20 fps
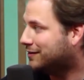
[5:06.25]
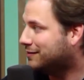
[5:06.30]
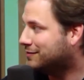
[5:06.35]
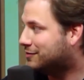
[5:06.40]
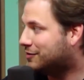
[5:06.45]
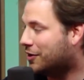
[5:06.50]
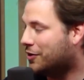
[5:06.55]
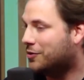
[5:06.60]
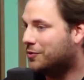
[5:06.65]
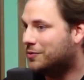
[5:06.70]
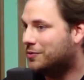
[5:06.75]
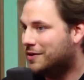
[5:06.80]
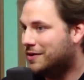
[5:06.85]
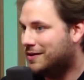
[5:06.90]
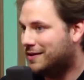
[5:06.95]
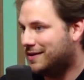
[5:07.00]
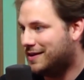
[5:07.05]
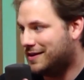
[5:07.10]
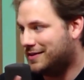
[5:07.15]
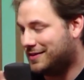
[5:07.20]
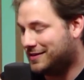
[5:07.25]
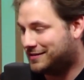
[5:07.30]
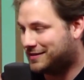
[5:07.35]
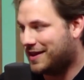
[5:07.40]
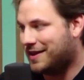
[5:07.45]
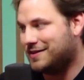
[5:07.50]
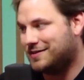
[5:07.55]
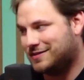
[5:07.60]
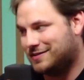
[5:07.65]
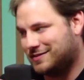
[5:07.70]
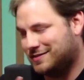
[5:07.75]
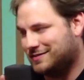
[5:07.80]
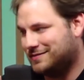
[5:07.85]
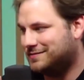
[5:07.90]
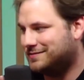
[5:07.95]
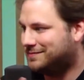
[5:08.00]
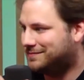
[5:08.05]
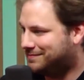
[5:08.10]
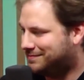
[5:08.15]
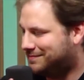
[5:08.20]
So in this case,
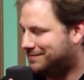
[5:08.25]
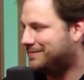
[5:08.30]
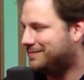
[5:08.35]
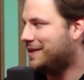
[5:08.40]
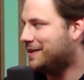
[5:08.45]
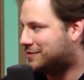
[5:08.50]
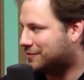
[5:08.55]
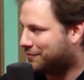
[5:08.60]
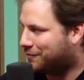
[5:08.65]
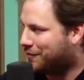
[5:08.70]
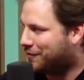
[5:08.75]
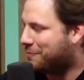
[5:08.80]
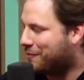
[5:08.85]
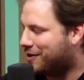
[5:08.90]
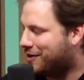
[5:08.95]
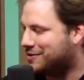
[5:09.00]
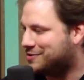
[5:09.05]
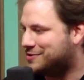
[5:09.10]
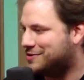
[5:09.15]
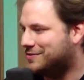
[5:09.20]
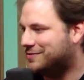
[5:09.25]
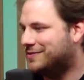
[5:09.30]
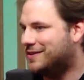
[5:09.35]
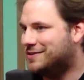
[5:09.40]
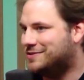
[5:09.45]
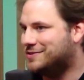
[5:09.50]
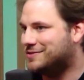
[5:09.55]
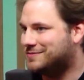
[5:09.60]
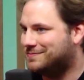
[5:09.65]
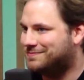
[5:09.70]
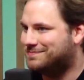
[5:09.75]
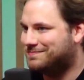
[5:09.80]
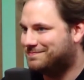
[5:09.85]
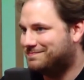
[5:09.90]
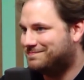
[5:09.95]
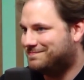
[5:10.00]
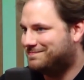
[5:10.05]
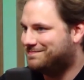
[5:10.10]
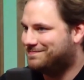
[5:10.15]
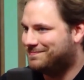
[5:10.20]
it's a frame rate issue. It just
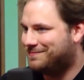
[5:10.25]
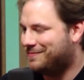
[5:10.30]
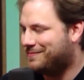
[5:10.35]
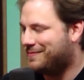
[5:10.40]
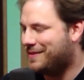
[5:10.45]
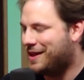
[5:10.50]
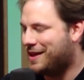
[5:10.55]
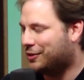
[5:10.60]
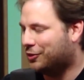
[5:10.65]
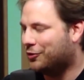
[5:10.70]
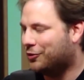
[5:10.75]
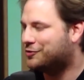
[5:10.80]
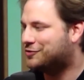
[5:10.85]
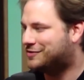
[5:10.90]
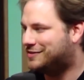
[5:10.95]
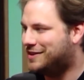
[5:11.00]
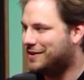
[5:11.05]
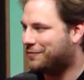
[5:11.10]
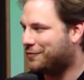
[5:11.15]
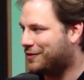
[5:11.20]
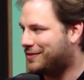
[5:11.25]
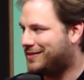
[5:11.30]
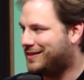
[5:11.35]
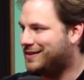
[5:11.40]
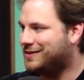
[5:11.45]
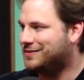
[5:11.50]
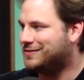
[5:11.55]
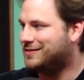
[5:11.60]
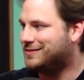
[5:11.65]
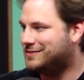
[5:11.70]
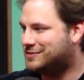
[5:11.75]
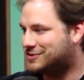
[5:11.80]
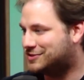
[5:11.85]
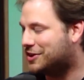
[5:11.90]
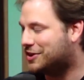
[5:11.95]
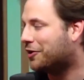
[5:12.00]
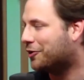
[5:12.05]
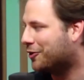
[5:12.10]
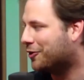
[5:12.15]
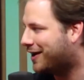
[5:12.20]
it looks different than
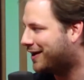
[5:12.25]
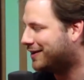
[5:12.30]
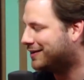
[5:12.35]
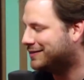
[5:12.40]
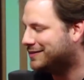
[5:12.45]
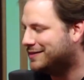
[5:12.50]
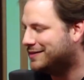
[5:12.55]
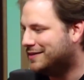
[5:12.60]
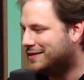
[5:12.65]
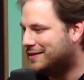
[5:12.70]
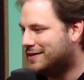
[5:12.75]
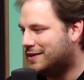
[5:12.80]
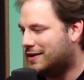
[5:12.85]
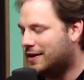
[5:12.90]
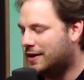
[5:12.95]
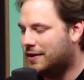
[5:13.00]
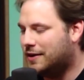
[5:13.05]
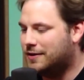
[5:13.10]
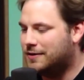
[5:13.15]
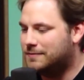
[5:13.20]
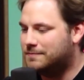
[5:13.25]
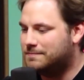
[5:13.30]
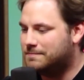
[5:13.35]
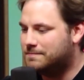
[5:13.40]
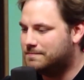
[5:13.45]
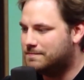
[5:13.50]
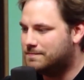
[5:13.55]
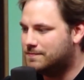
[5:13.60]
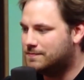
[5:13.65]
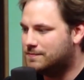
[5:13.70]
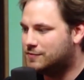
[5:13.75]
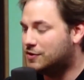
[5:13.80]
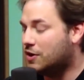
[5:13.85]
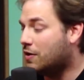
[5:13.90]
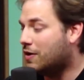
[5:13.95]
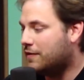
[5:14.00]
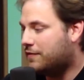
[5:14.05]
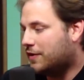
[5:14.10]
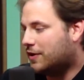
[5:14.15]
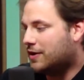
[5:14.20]
stuttering.
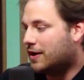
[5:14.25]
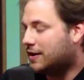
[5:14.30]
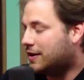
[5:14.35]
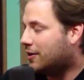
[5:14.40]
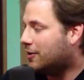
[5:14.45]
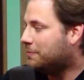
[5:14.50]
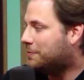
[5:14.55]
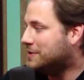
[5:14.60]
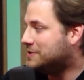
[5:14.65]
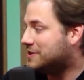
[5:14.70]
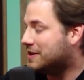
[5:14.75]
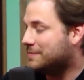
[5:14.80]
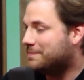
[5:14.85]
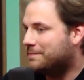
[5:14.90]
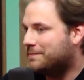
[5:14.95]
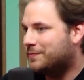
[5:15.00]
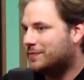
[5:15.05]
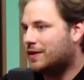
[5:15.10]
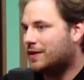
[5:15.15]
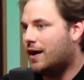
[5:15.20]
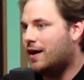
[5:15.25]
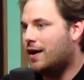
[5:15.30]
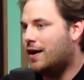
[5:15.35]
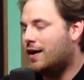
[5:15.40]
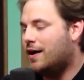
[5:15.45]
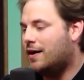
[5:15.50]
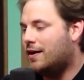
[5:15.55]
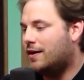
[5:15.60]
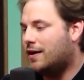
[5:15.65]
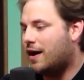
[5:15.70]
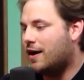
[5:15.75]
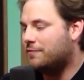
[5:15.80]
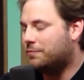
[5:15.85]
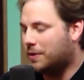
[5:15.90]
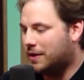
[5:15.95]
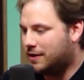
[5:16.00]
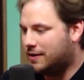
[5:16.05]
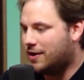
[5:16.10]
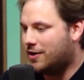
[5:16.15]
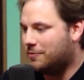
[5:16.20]
So I figured I'd get on PC. I've
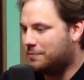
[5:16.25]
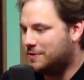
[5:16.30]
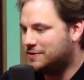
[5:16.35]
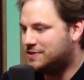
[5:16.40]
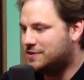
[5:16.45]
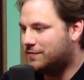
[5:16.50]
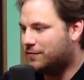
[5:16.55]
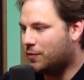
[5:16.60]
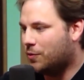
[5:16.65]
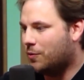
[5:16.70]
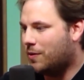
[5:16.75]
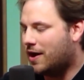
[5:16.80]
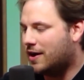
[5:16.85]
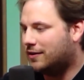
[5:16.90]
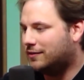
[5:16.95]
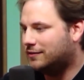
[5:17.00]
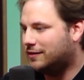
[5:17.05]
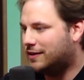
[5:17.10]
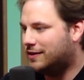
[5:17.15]
played it now on PC for a while.